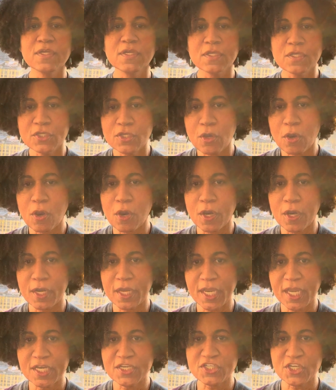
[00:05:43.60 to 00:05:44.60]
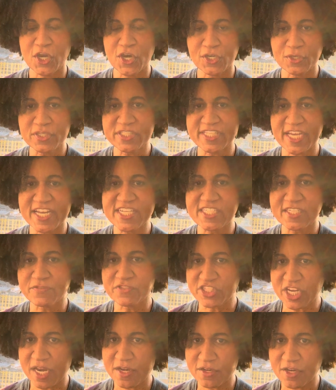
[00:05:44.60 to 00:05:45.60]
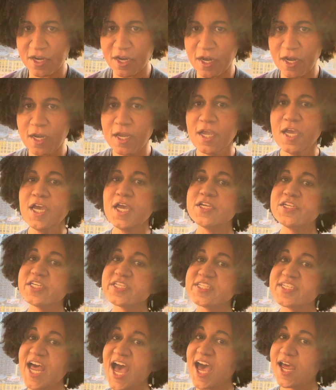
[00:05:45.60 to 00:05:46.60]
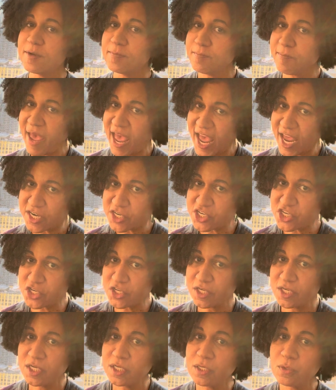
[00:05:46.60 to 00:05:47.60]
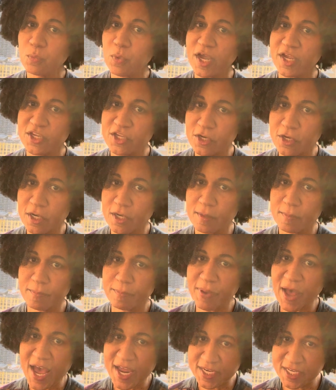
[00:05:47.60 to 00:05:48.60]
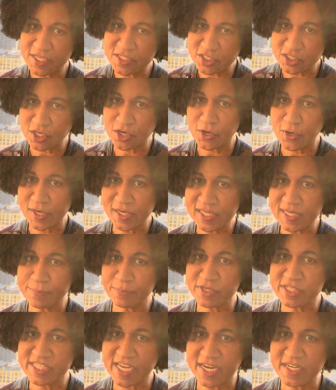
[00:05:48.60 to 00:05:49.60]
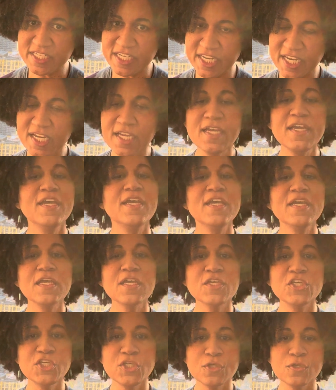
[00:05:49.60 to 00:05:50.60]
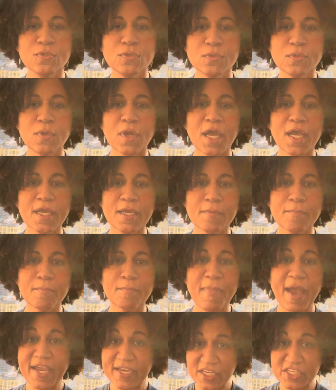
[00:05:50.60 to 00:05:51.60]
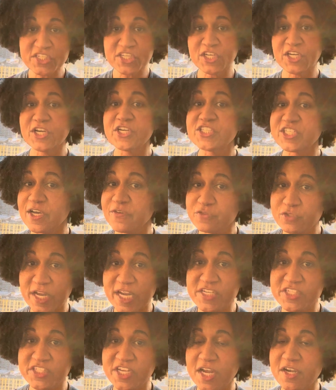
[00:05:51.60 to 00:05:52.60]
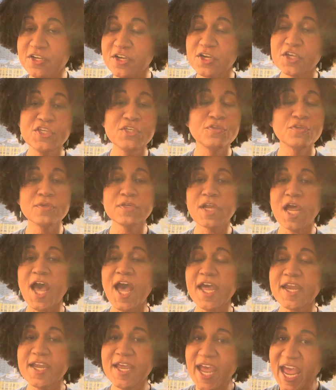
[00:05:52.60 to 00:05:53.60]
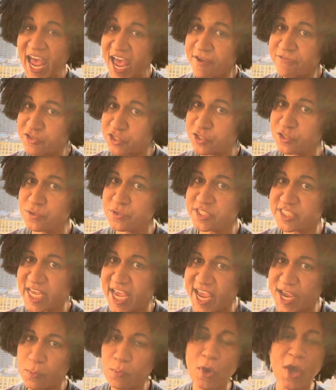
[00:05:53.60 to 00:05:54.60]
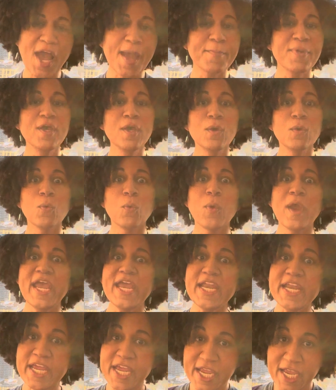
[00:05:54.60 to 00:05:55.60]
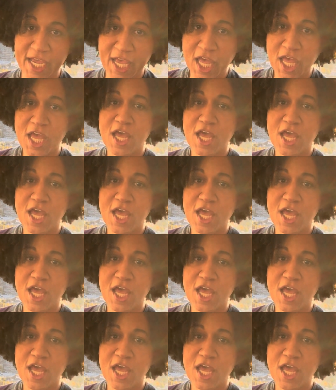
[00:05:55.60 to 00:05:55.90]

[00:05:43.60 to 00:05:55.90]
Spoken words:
your internal sense of gender does not match what your body is currently presenting, you might consider yourself transgender. You do not have to say, well, I'm waiting